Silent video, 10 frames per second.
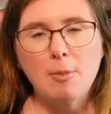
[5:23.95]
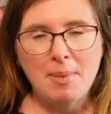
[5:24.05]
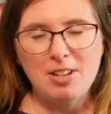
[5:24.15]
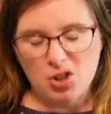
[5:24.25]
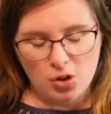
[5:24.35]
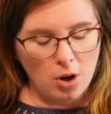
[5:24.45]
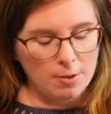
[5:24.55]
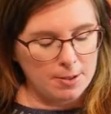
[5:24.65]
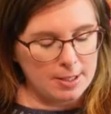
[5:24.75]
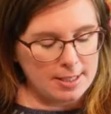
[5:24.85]
measure
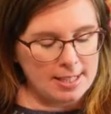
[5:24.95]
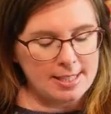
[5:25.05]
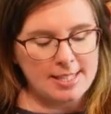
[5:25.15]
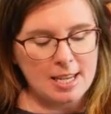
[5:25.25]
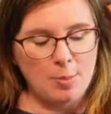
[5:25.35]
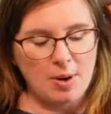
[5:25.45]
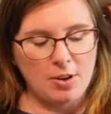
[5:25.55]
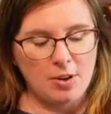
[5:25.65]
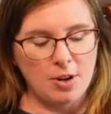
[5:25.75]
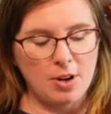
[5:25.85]
of it and see
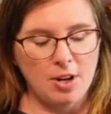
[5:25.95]
whether